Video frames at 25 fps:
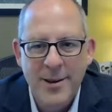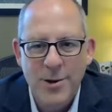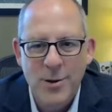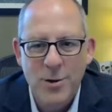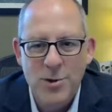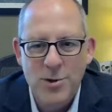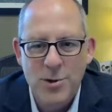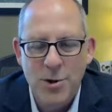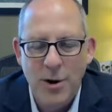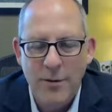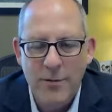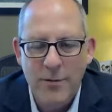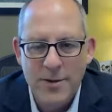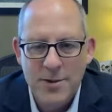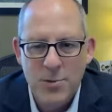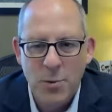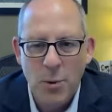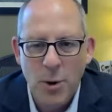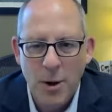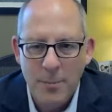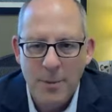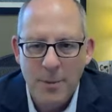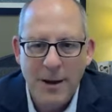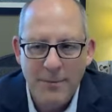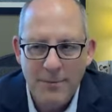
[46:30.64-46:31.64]
service.
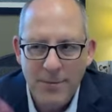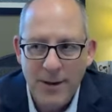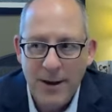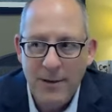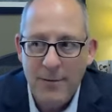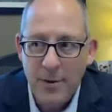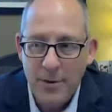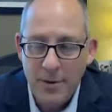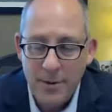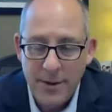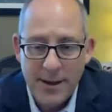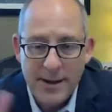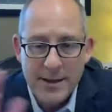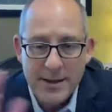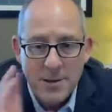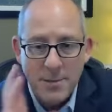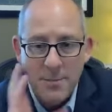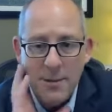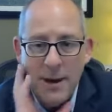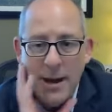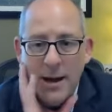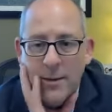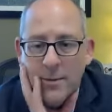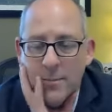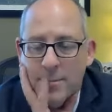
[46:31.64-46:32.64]
One of my favorite things
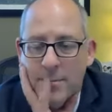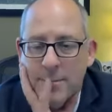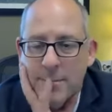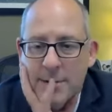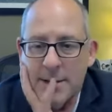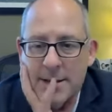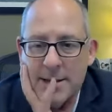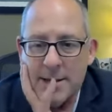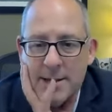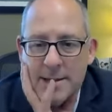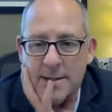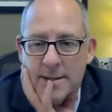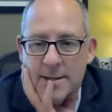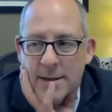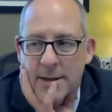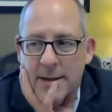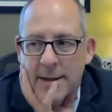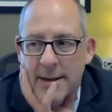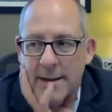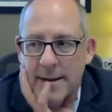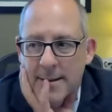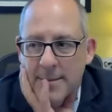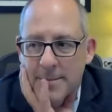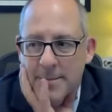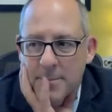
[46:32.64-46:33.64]
about this
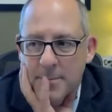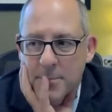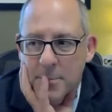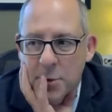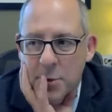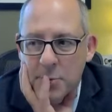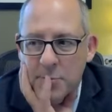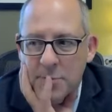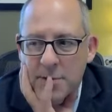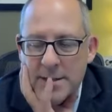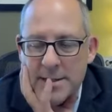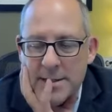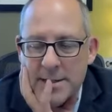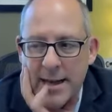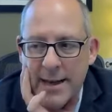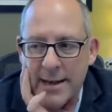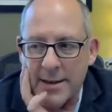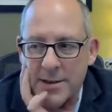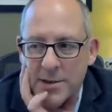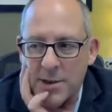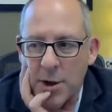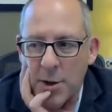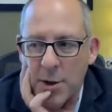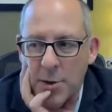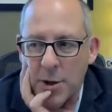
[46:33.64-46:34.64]
move to San
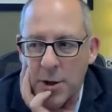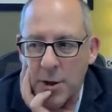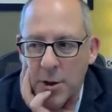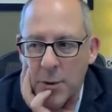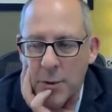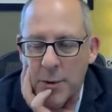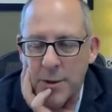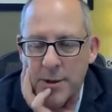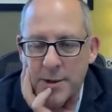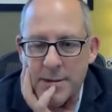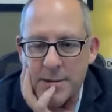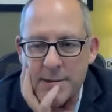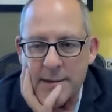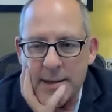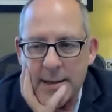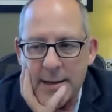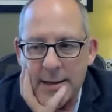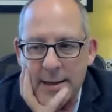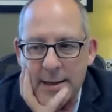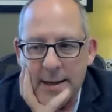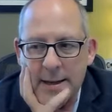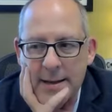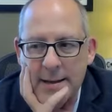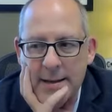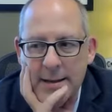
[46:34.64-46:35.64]
Antonio is
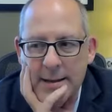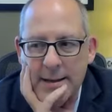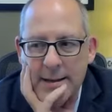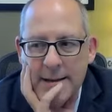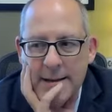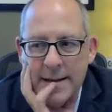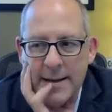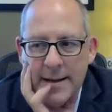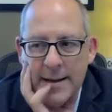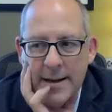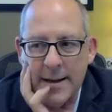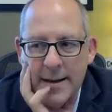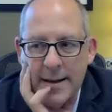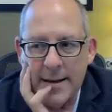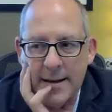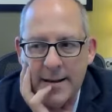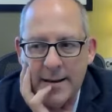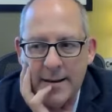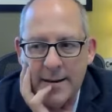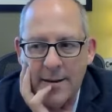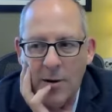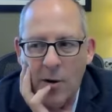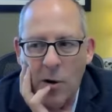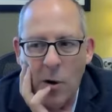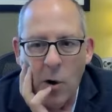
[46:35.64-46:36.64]

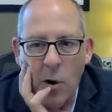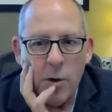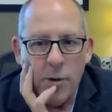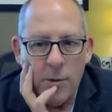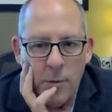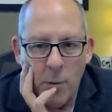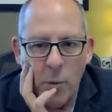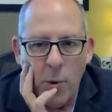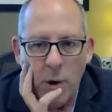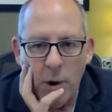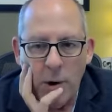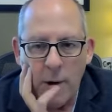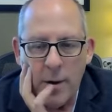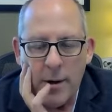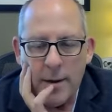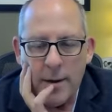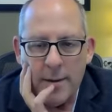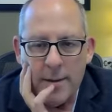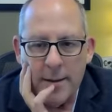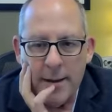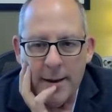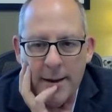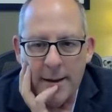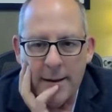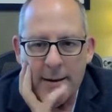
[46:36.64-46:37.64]
all the work
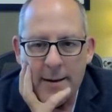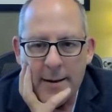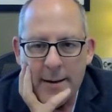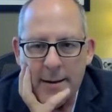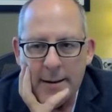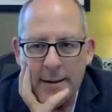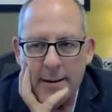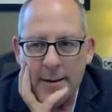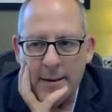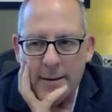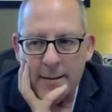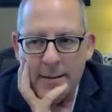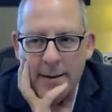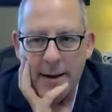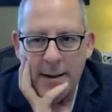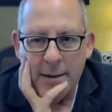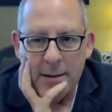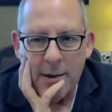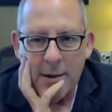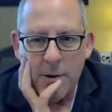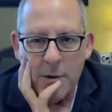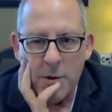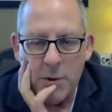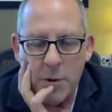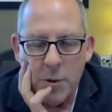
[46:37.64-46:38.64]
that
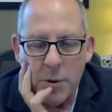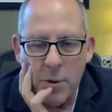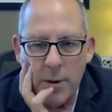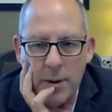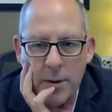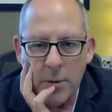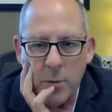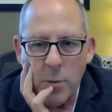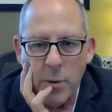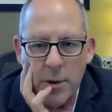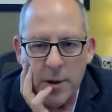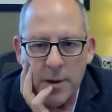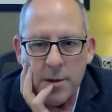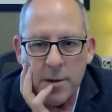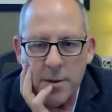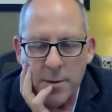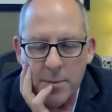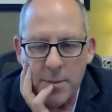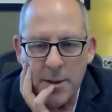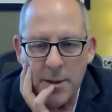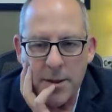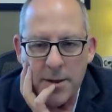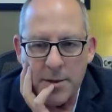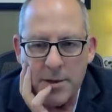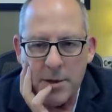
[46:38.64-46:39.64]
they're doing with the
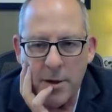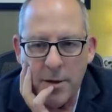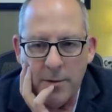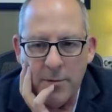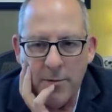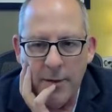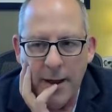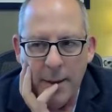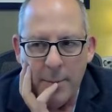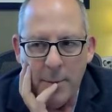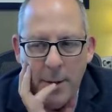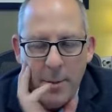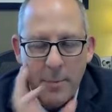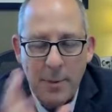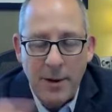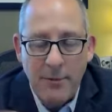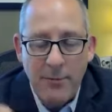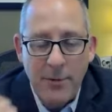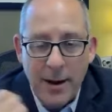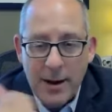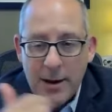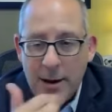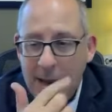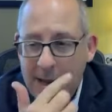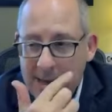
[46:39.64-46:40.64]
military family. Matter of
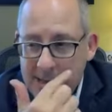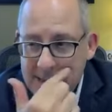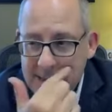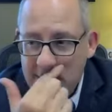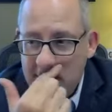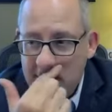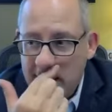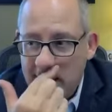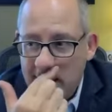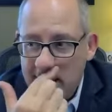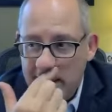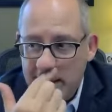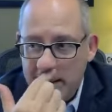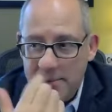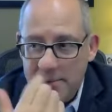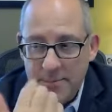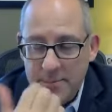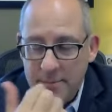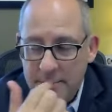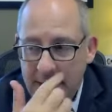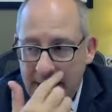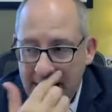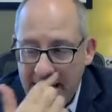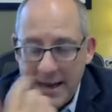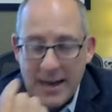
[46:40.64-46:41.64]
fact, last night at
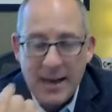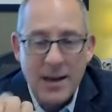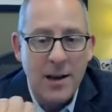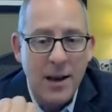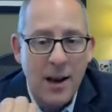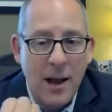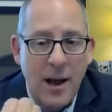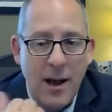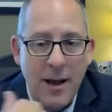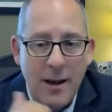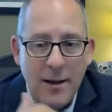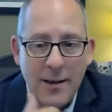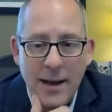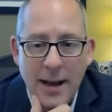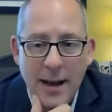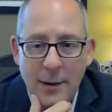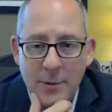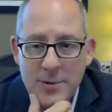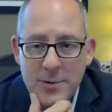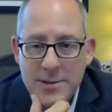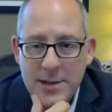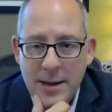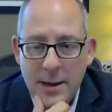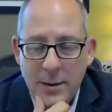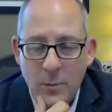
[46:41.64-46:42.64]
8 o'clock, I
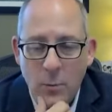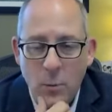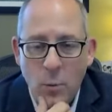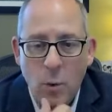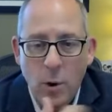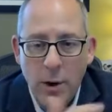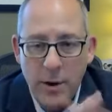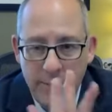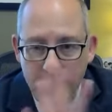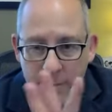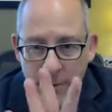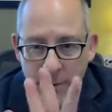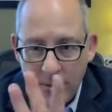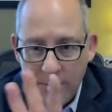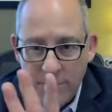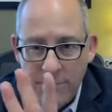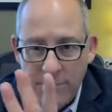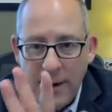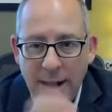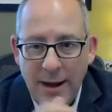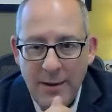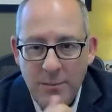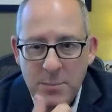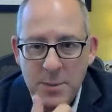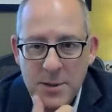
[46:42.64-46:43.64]
was at one of their
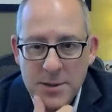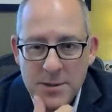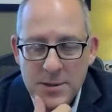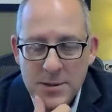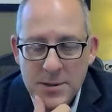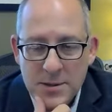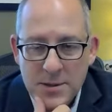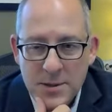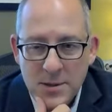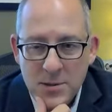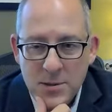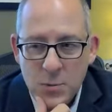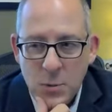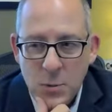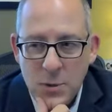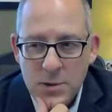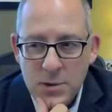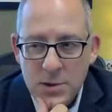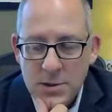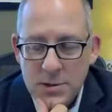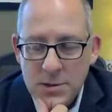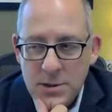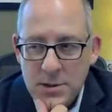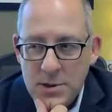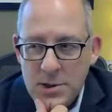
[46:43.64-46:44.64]
5 businesses, which
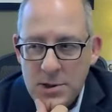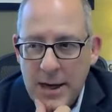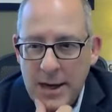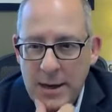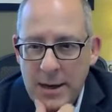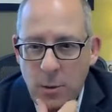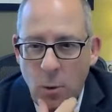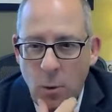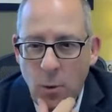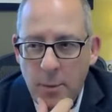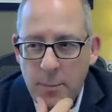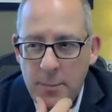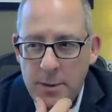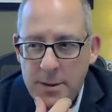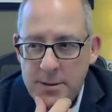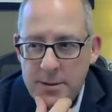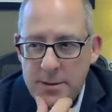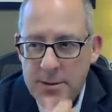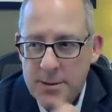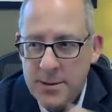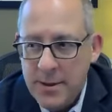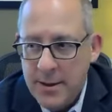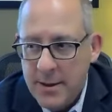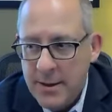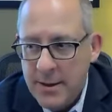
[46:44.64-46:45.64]
is a ginormous